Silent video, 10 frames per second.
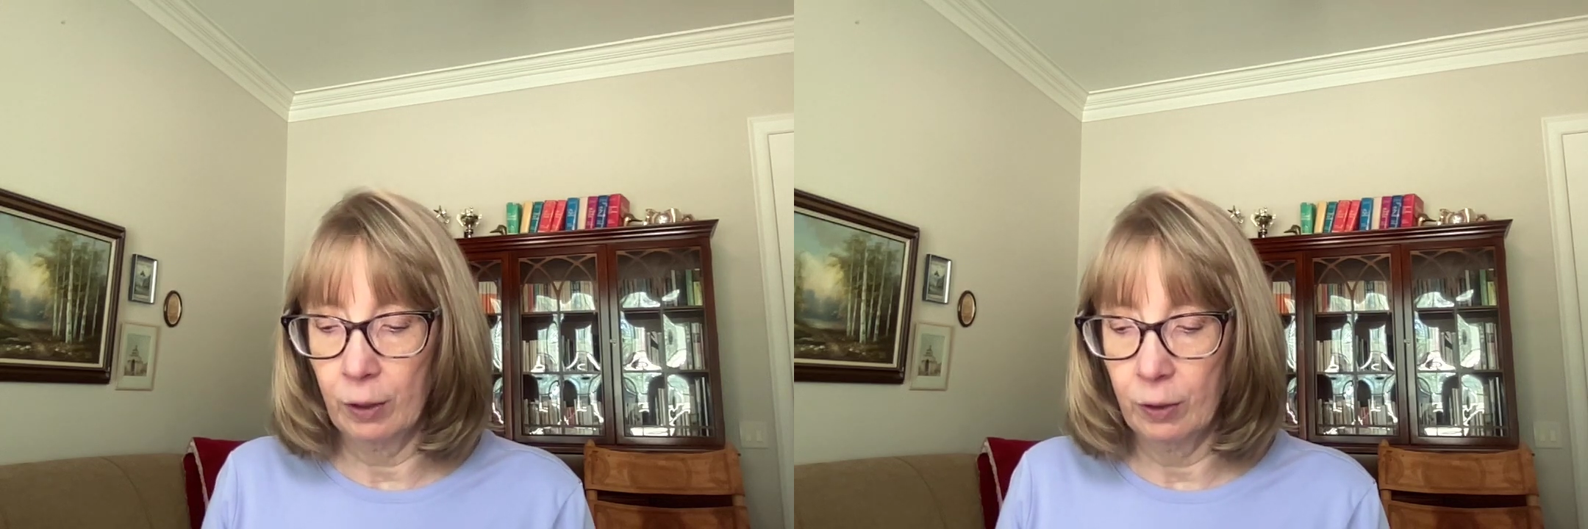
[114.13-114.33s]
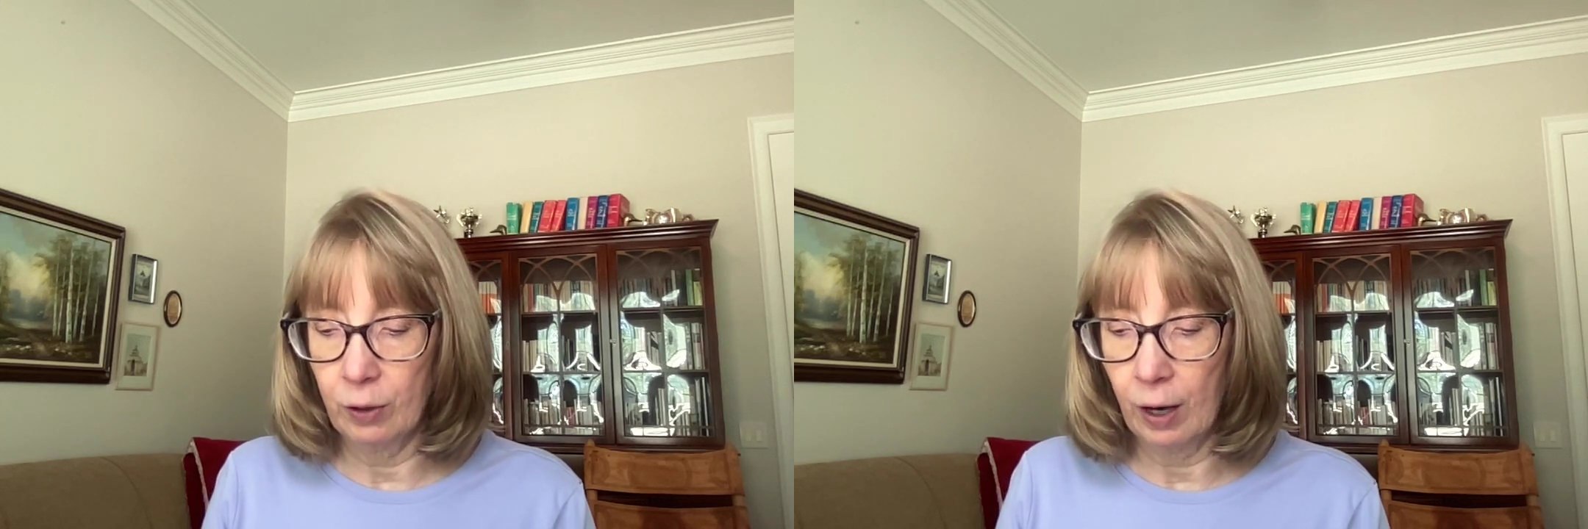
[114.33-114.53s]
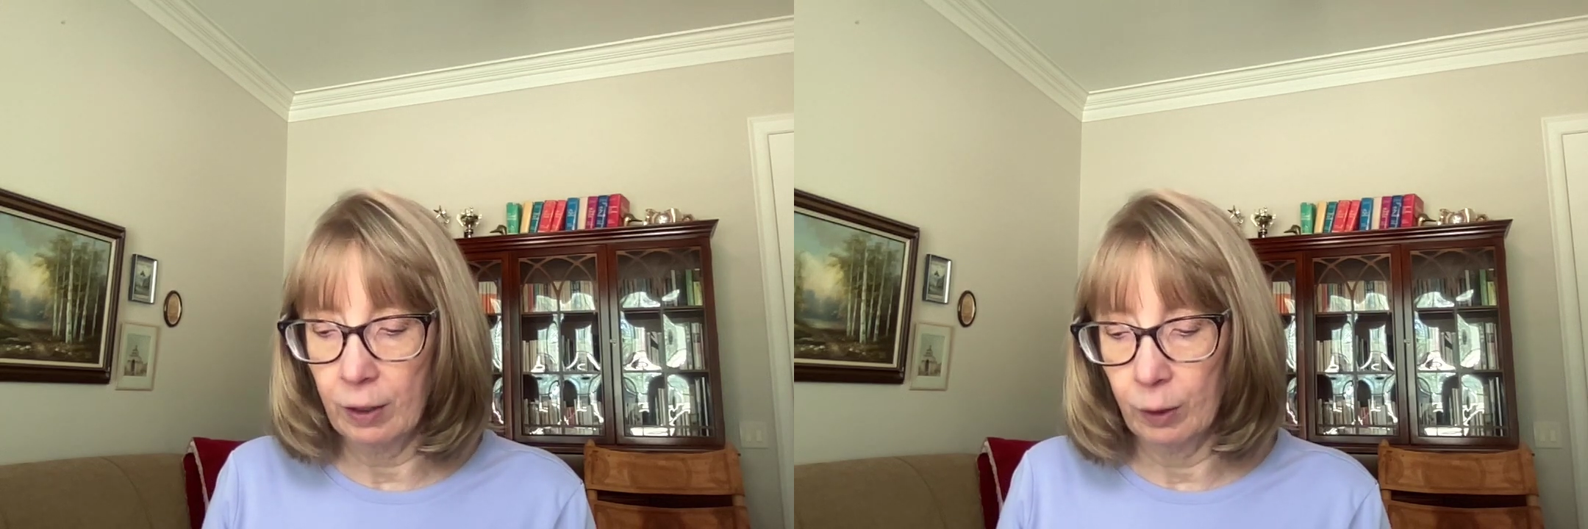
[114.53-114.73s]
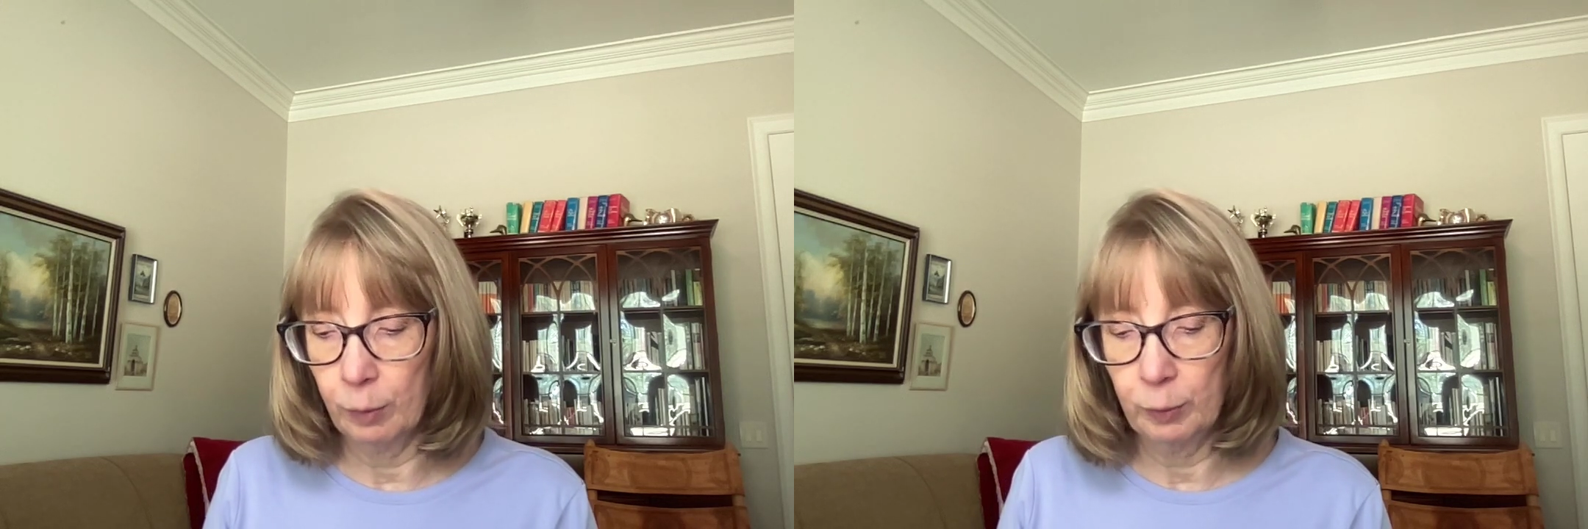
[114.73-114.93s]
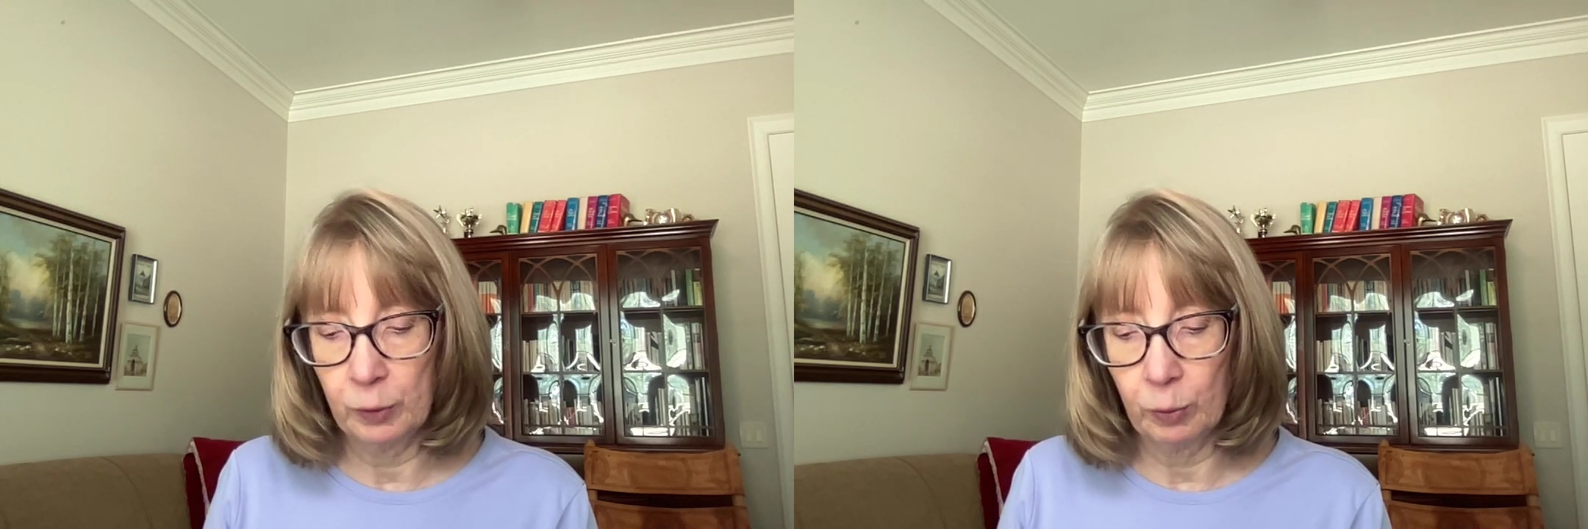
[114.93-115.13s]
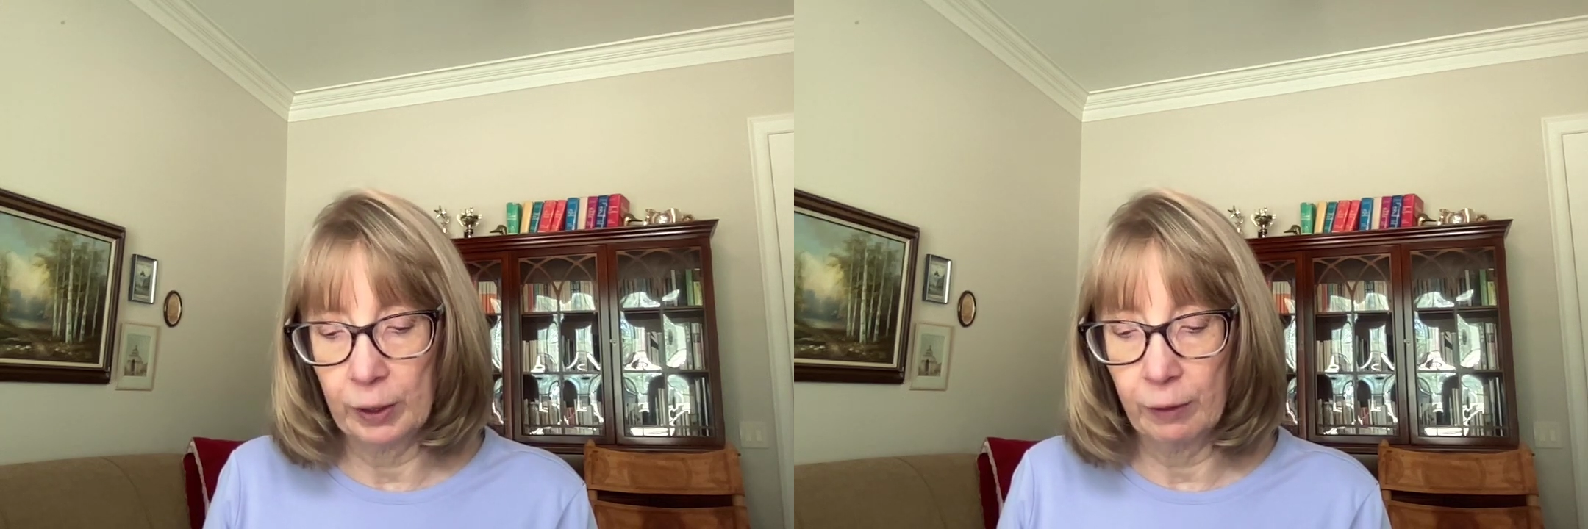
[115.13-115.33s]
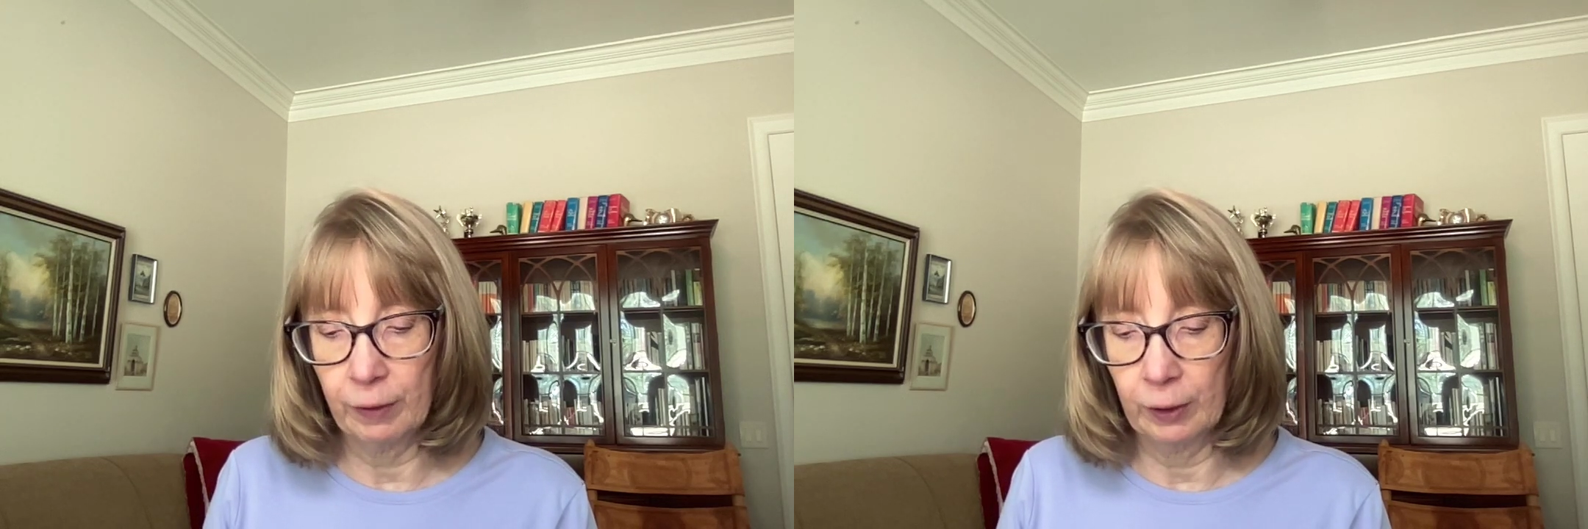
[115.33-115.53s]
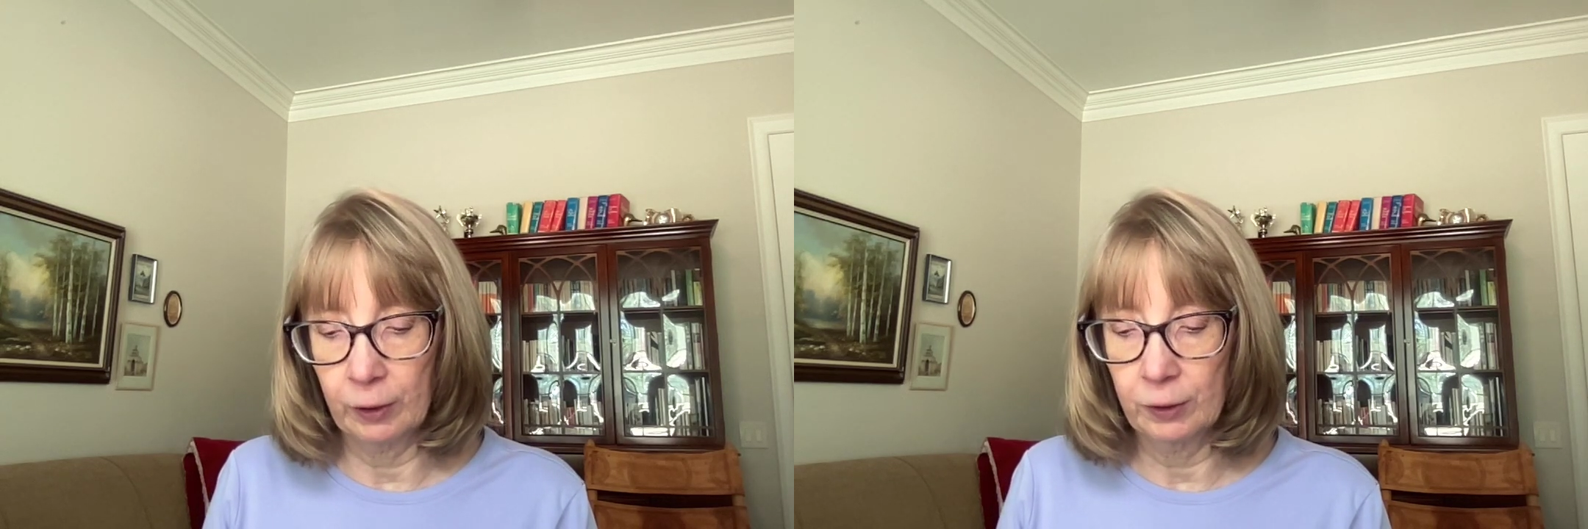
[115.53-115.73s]
dried herbs between her
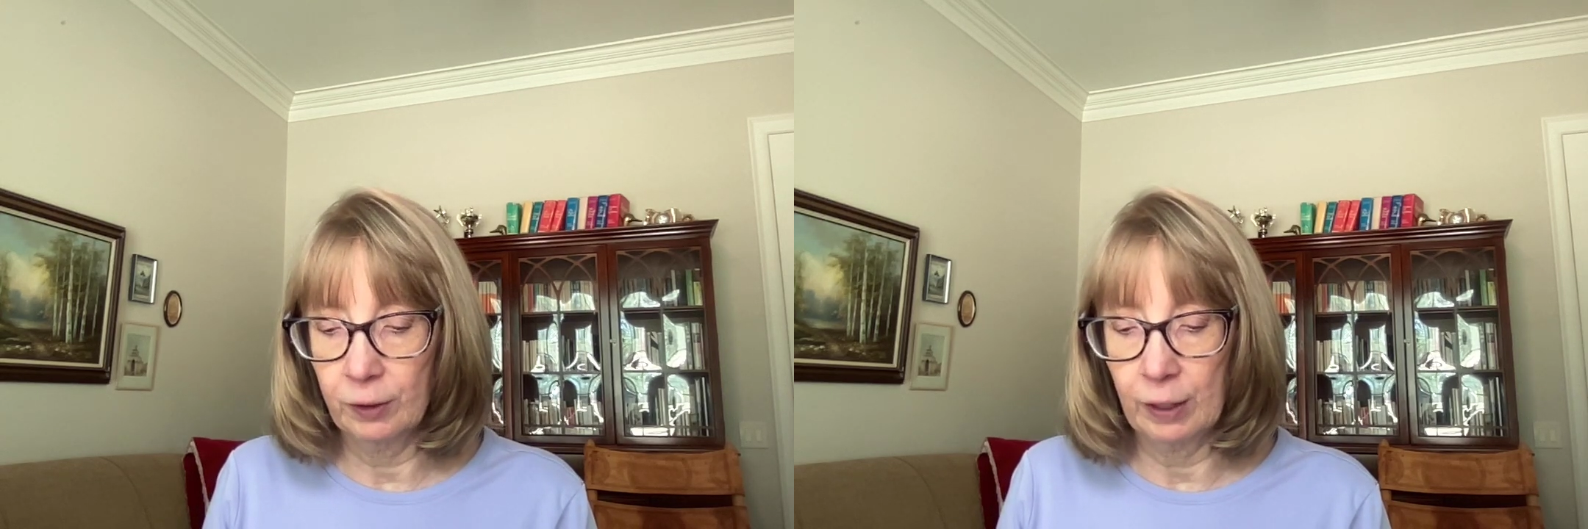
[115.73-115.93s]
fingers,